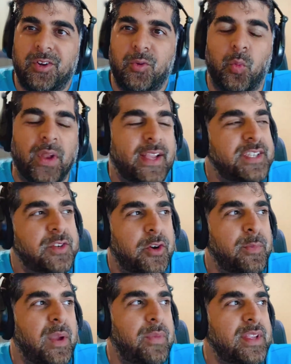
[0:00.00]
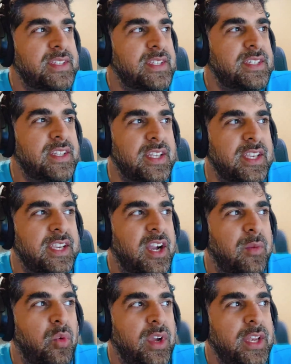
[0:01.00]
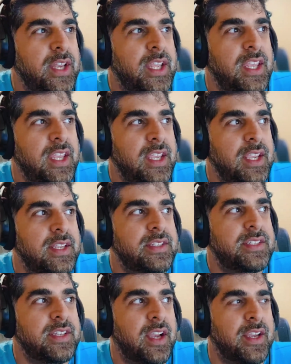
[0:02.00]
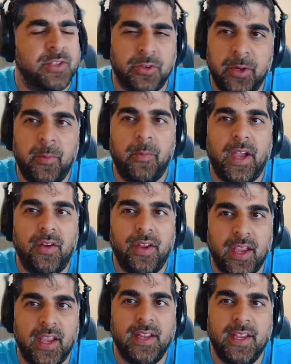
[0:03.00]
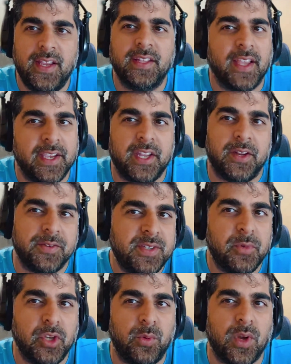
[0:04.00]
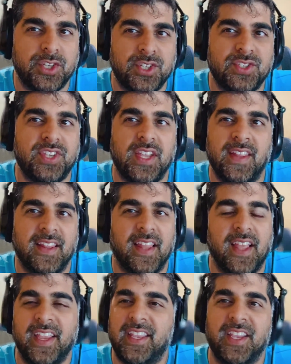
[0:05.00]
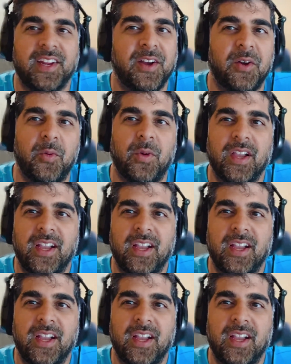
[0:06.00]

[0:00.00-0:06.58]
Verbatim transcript: when I started my business, the ecom one, he I told him about it, and he had like you know some good questions, and then like you know